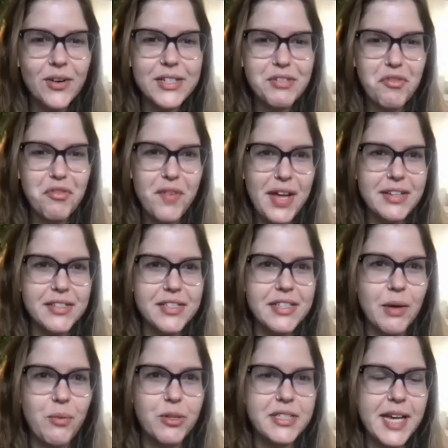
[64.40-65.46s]
series of events
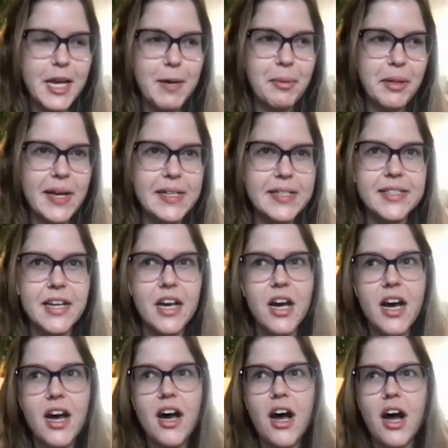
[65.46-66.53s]
that will take place
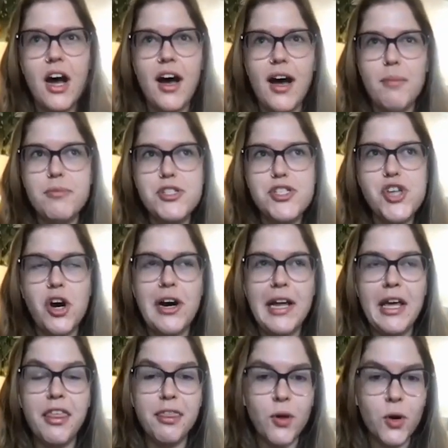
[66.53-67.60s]
um,
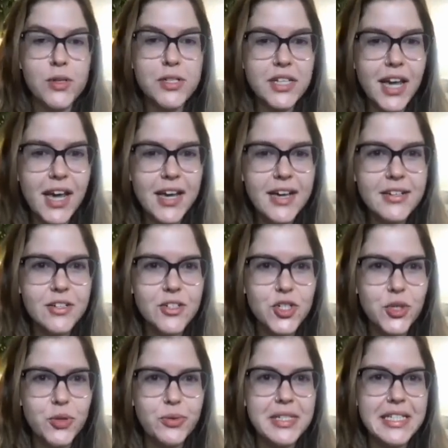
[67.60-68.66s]
starting Thursday,
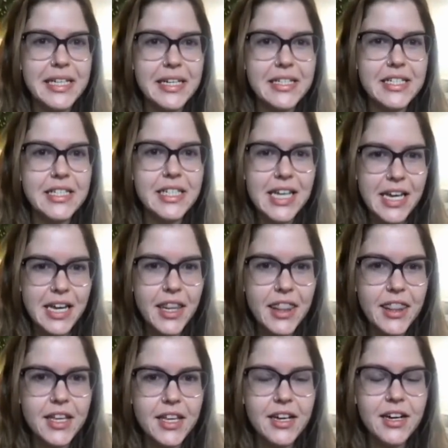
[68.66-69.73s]
June 16th,
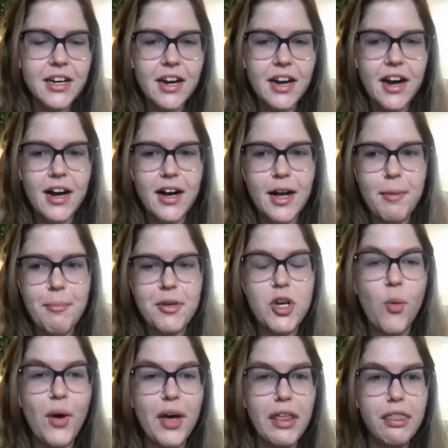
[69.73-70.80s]
um,
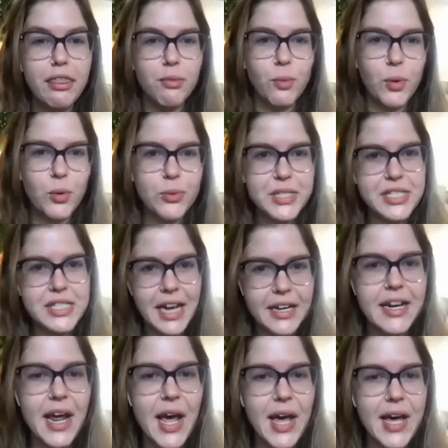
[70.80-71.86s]
going through
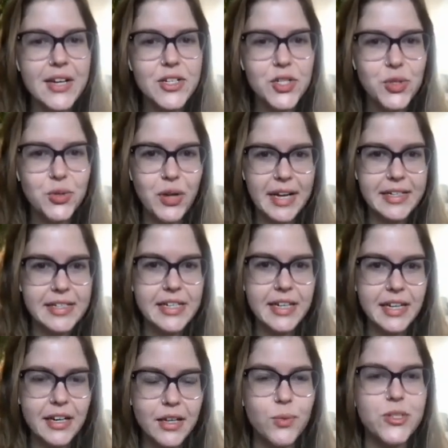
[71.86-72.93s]
Sunday, June
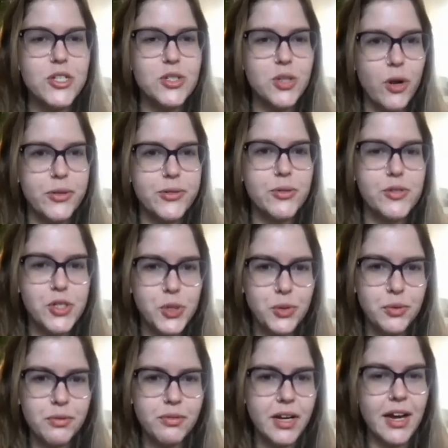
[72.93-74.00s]
19th, which is also
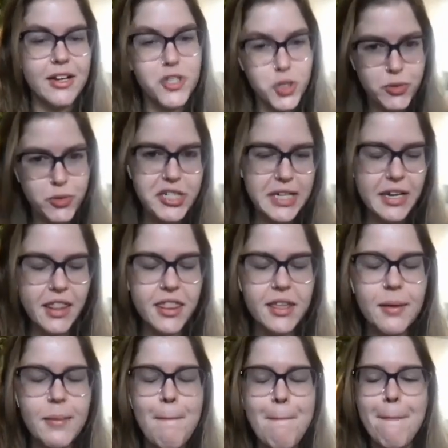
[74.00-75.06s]
June uh, Juneteenth,
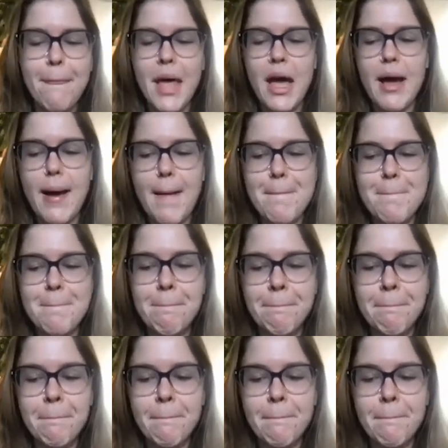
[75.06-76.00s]
um,